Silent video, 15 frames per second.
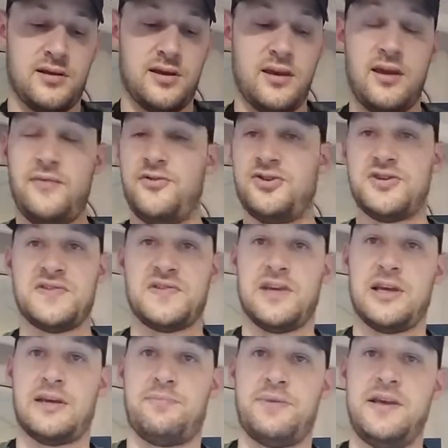even just
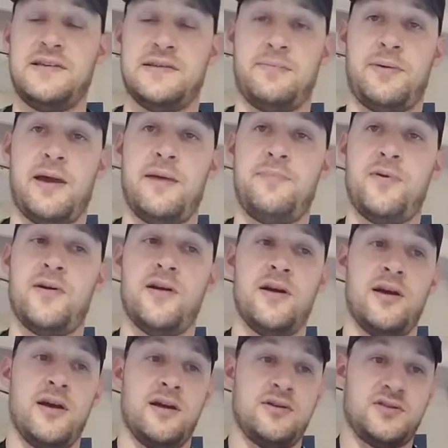like a piece of paper,
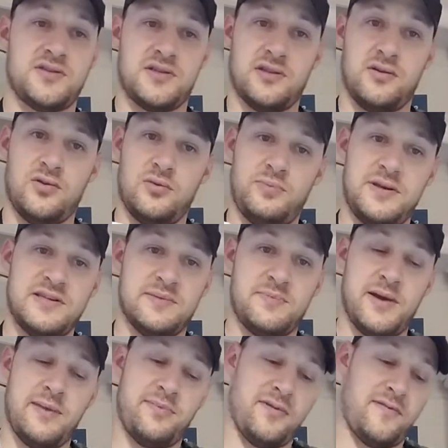just a little piece of
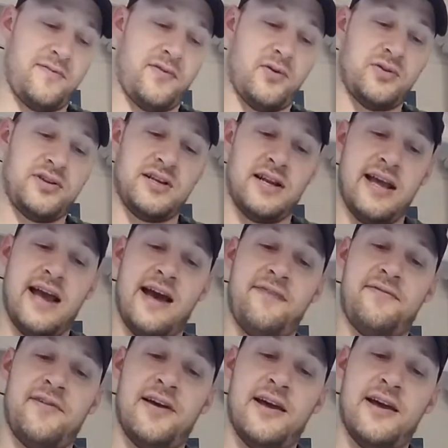paper and fold it in half